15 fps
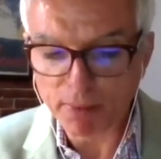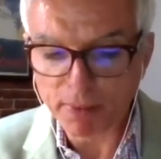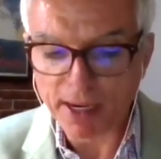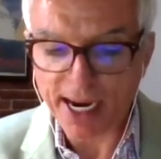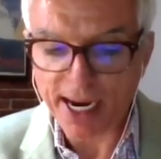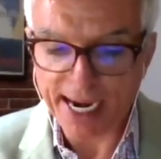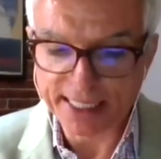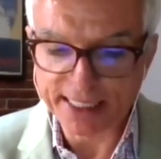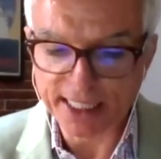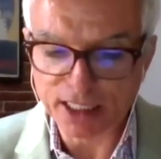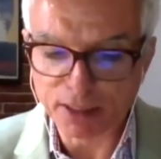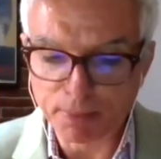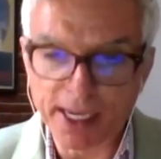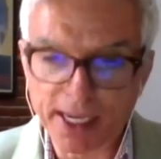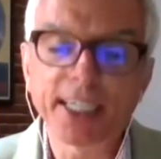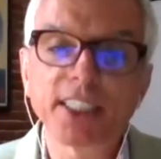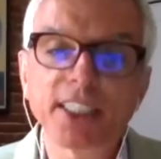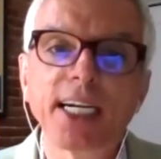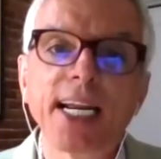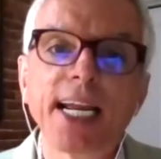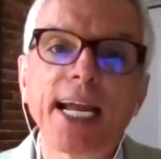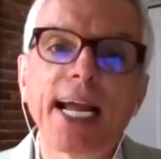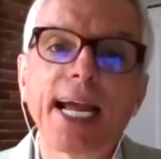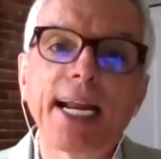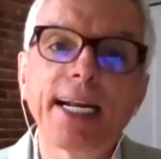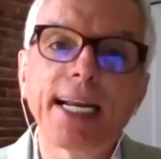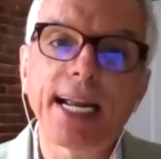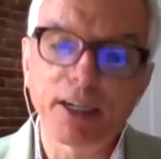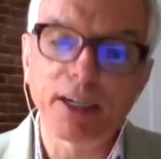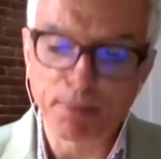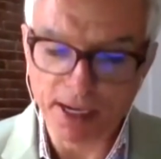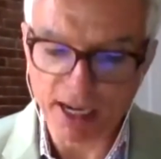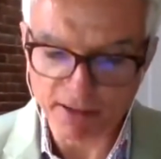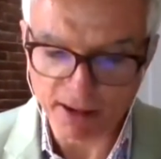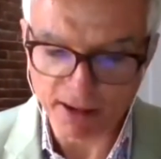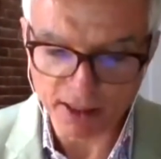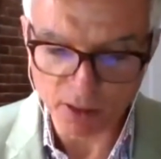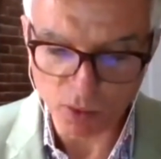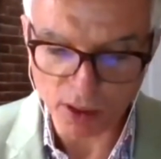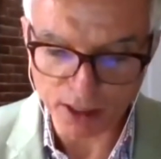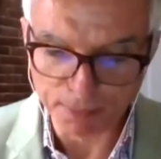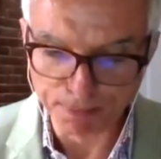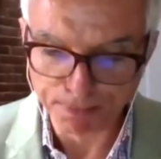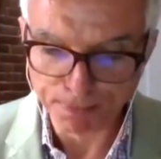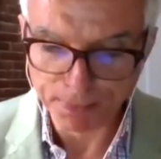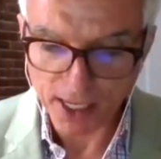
Forum, HSPH, and at PRI The World.